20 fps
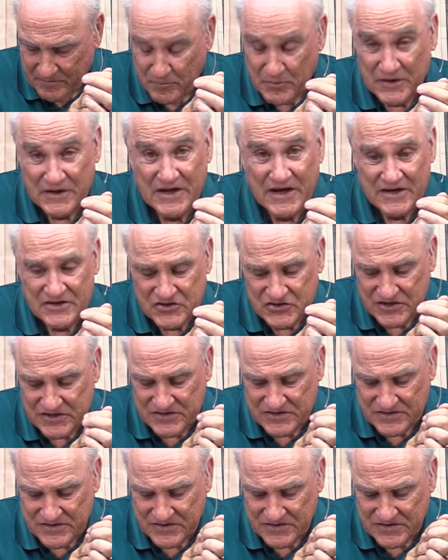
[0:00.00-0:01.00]
but not
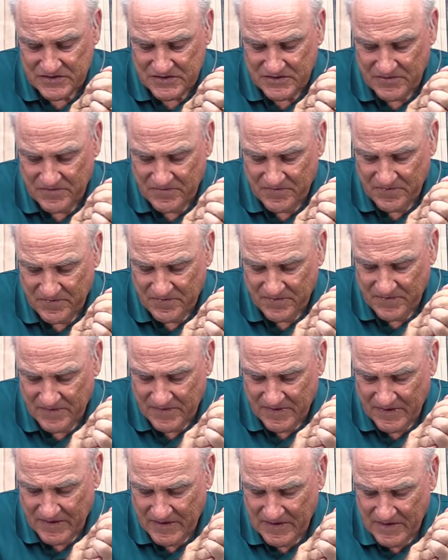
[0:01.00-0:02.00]
Jesus.
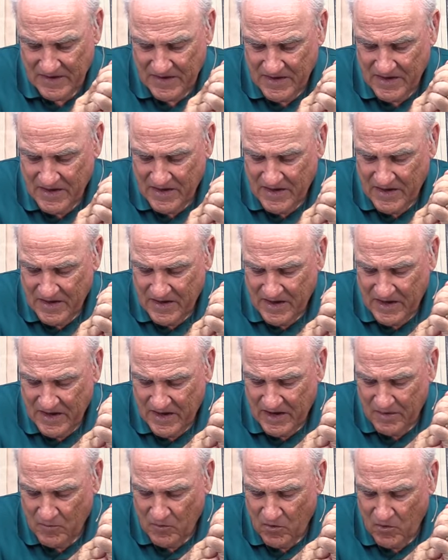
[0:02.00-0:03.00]

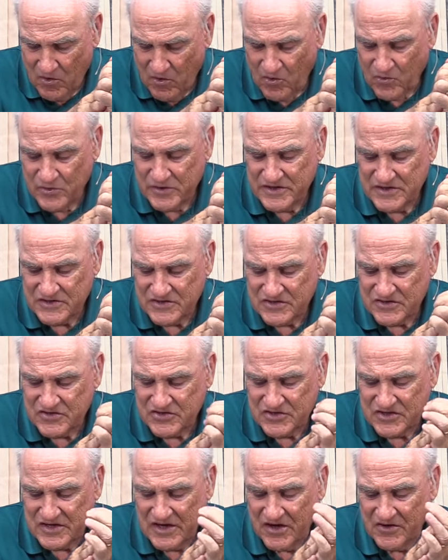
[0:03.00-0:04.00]
I am always
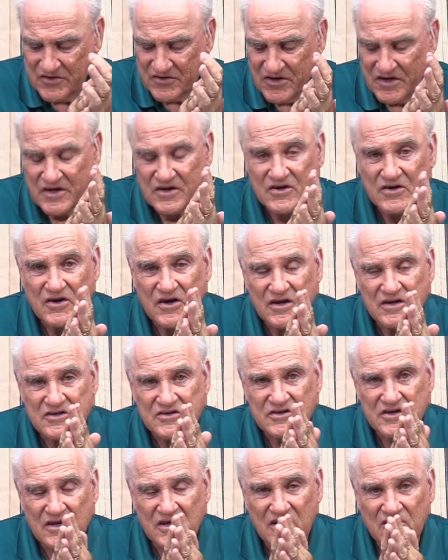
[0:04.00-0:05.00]
astounded at
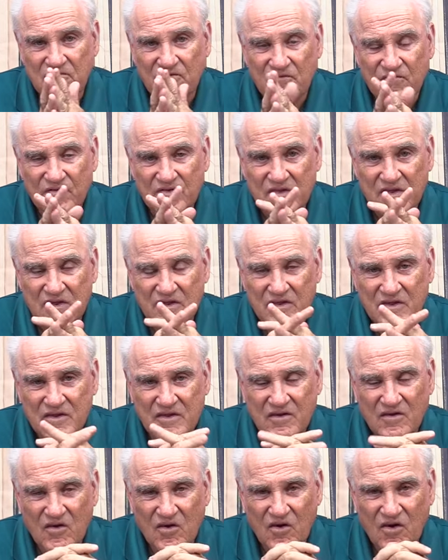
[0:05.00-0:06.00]
God's love
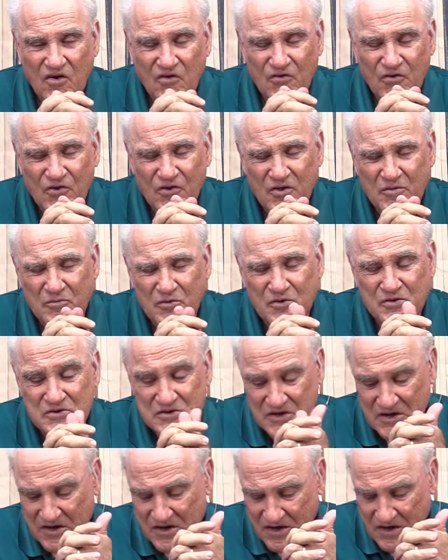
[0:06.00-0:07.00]
for the
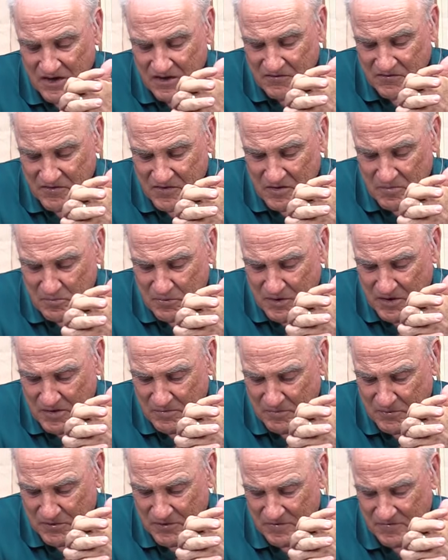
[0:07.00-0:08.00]
most unlovely
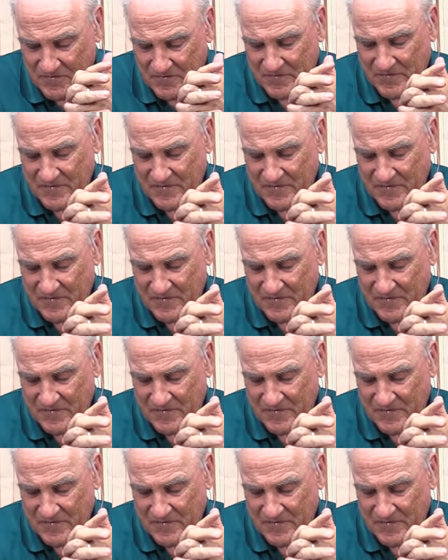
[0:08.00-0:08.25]
people.